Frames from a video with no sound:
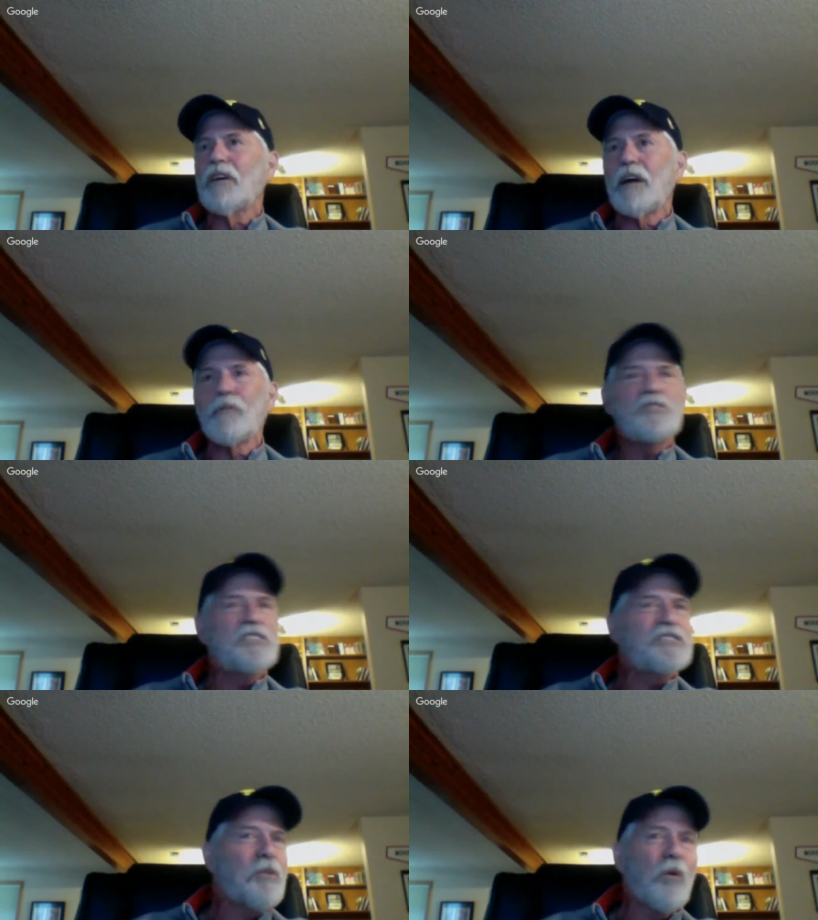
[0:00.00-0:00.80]
And I mean,
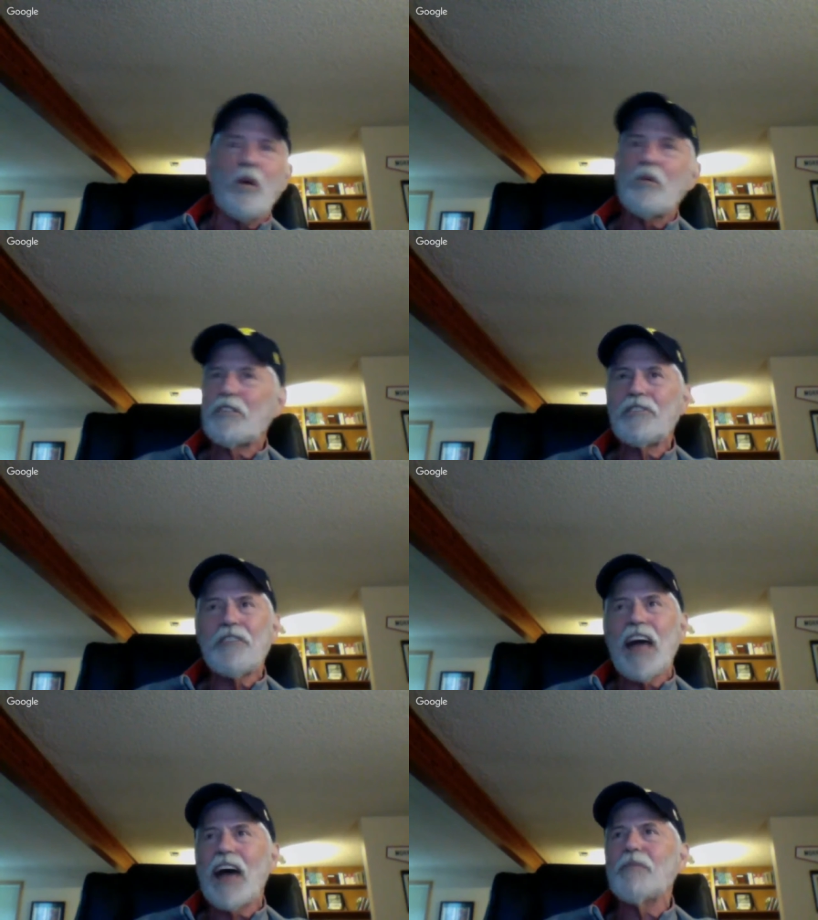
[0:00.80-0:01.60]
she's at war with her
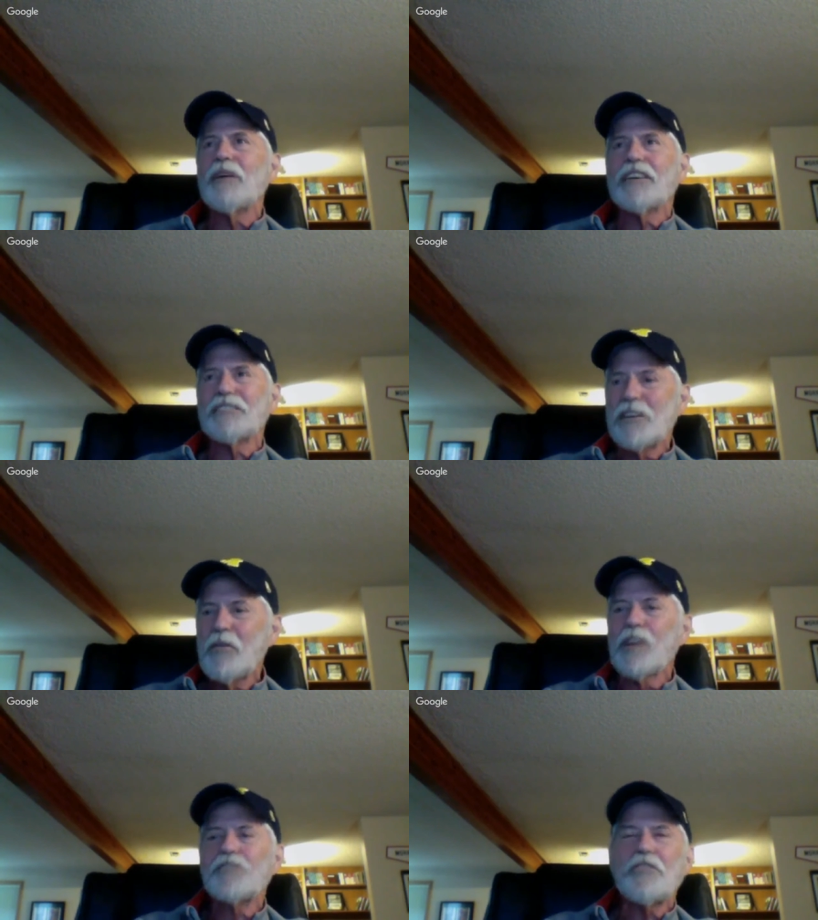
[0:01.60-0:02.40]
dad because he
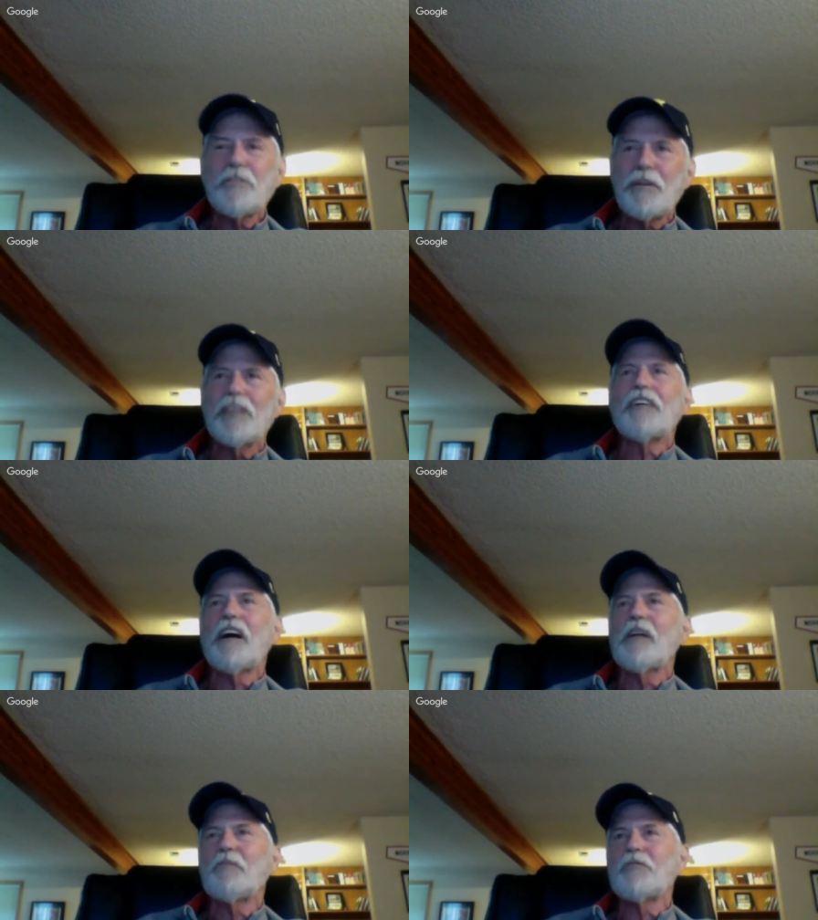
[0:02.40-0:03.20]
wants her to be the
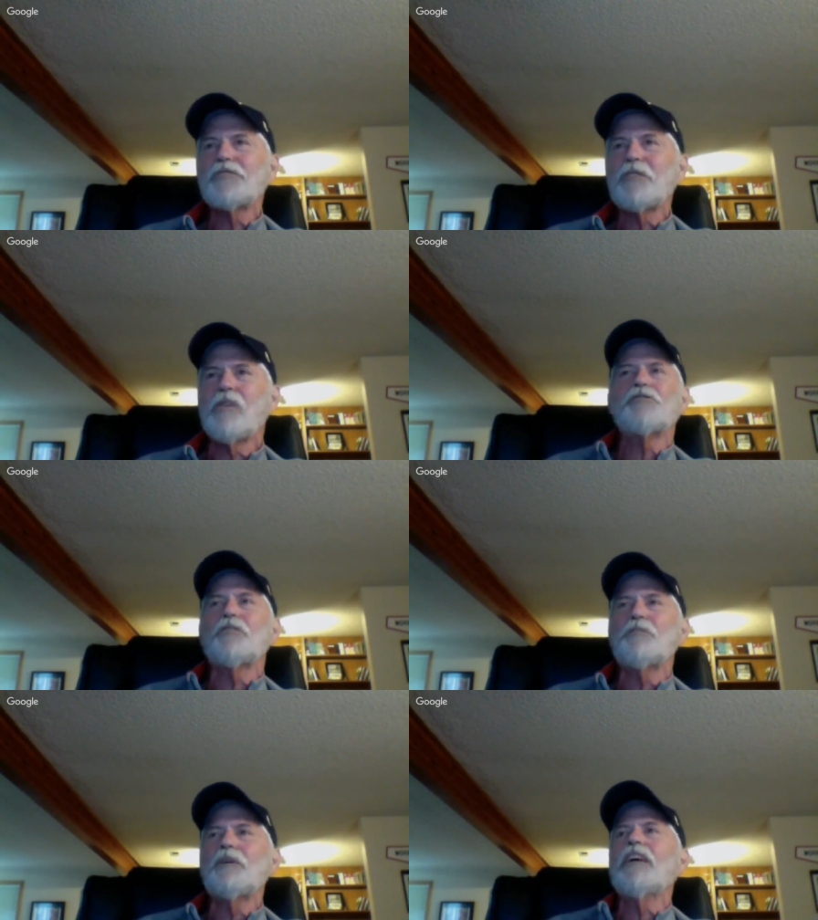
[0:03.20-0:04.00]
kind of person he wants
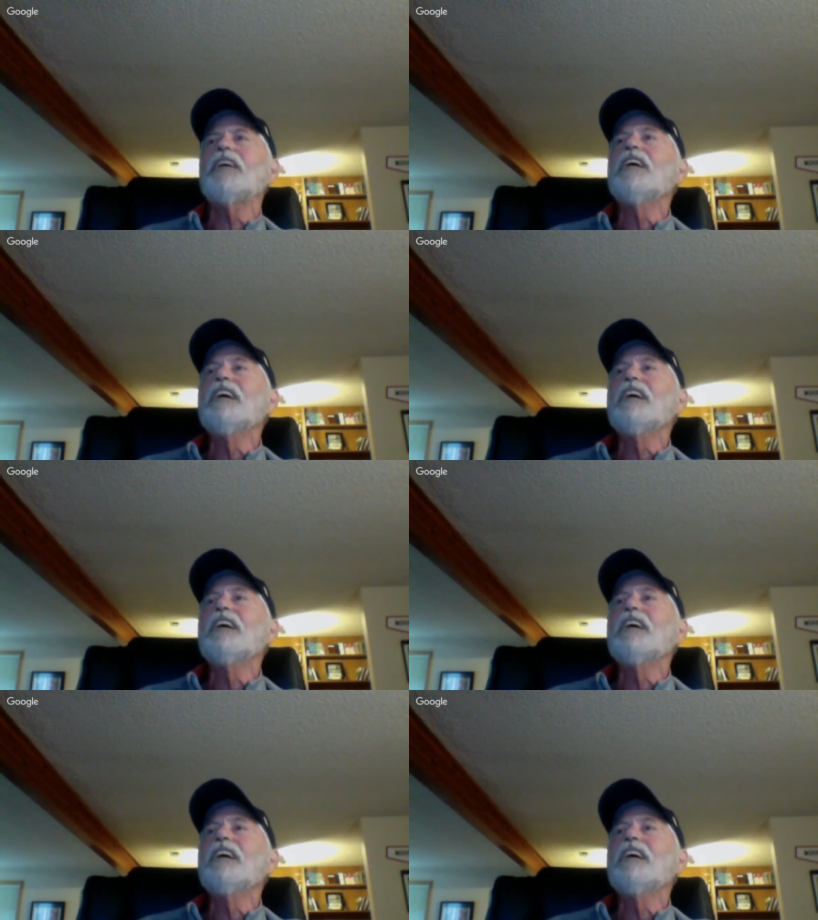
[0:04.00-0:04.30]
her to be,